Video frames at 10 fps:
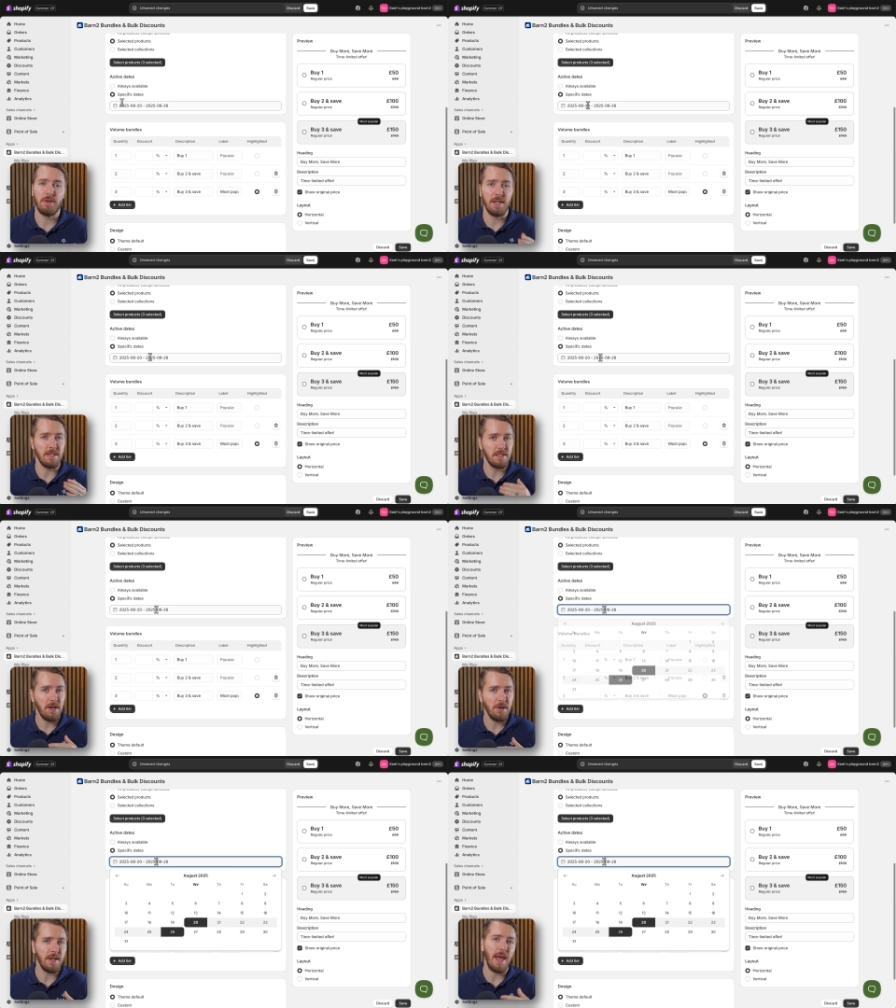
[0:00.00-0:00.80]
can
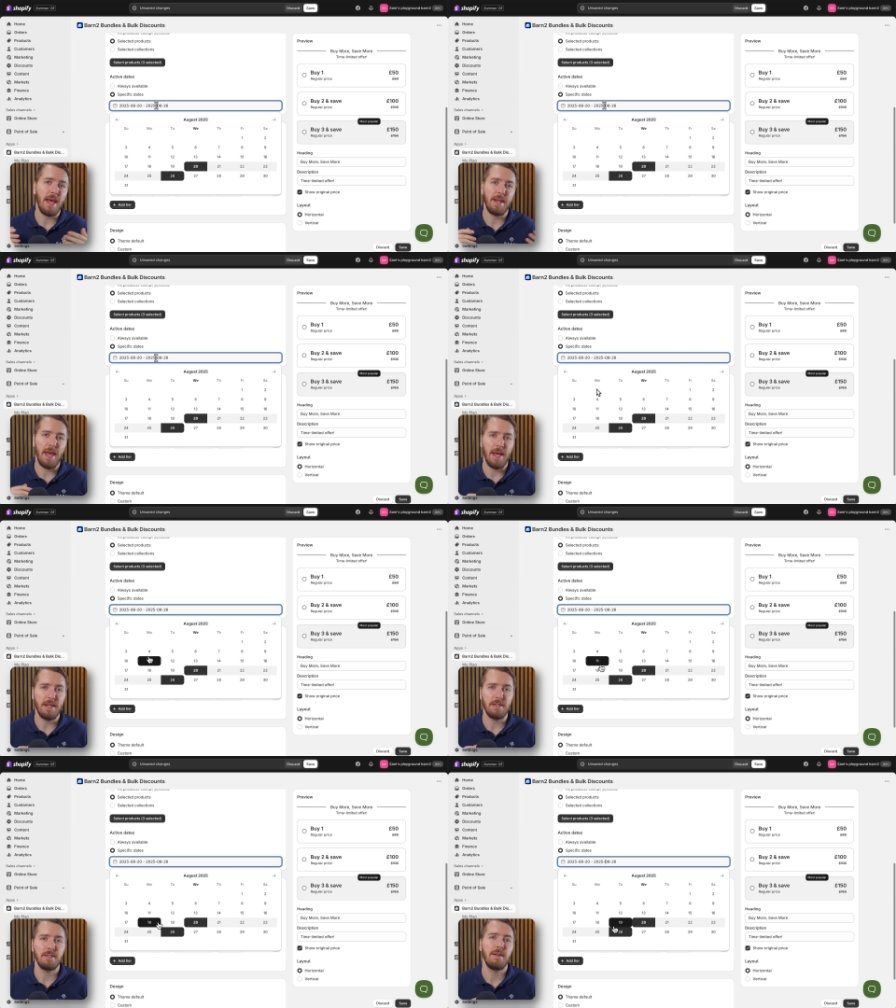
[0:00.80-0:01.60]
start and
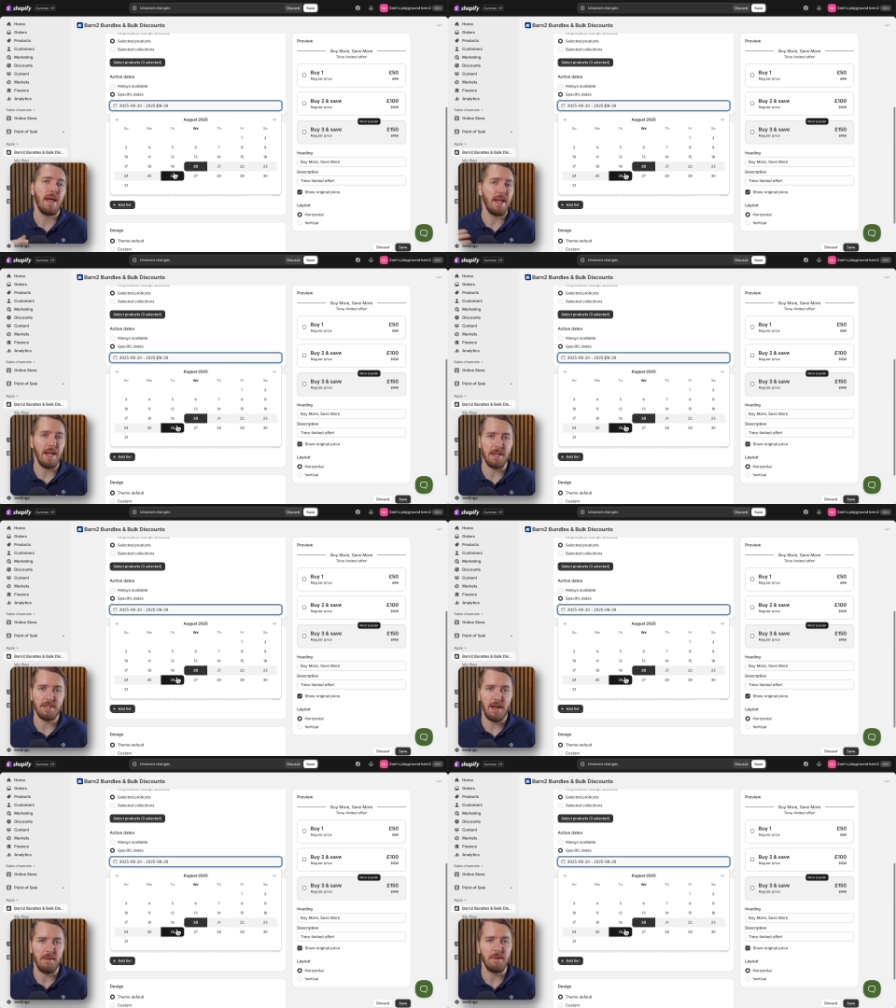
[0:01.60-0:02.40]
end at any
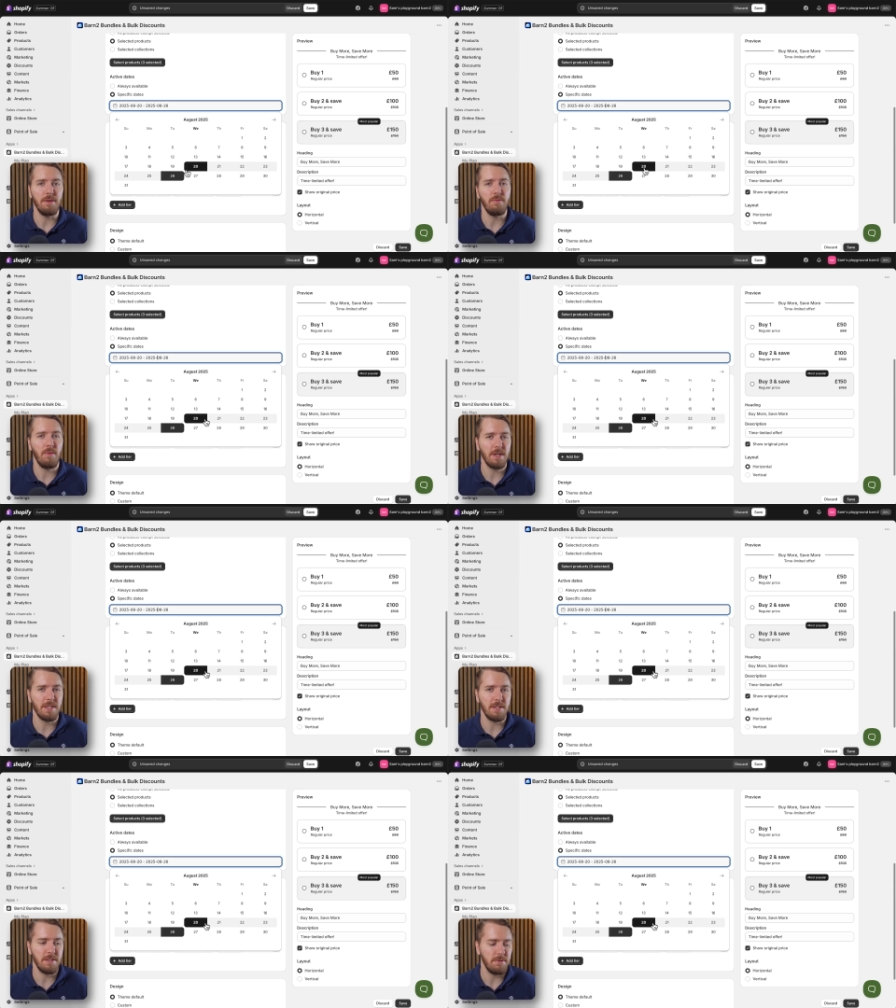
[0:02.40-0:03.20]
time you want
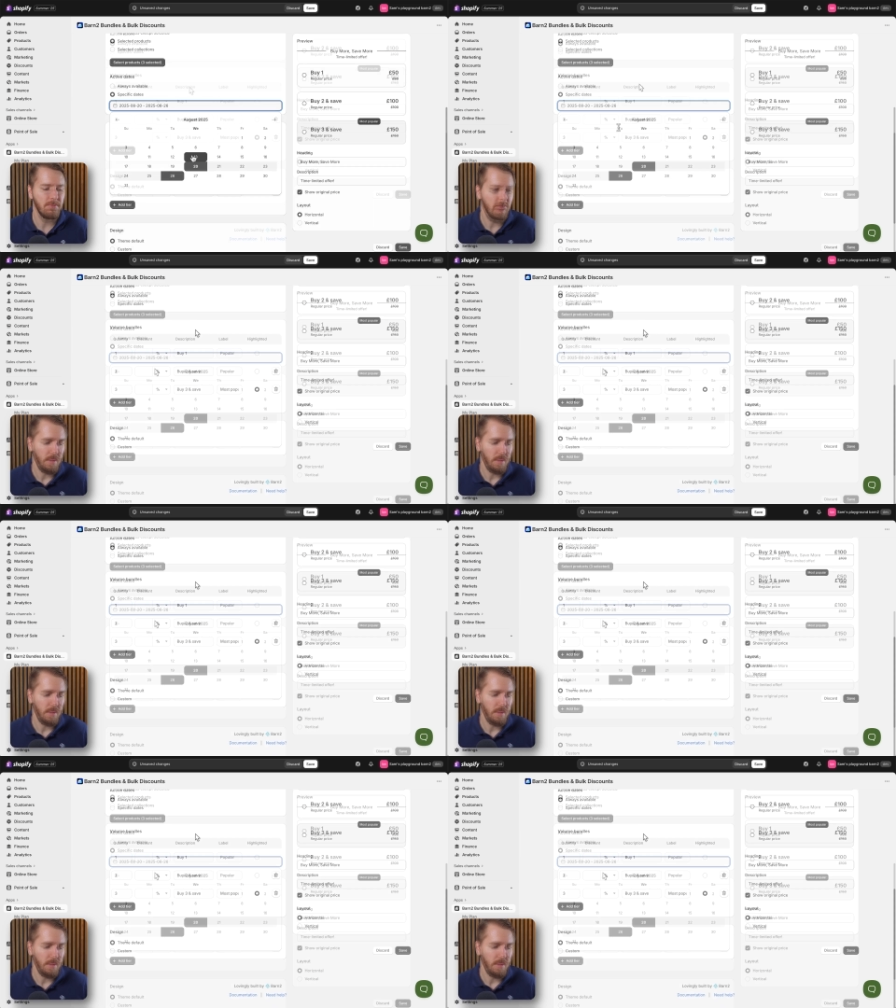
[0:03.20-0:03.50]
it to.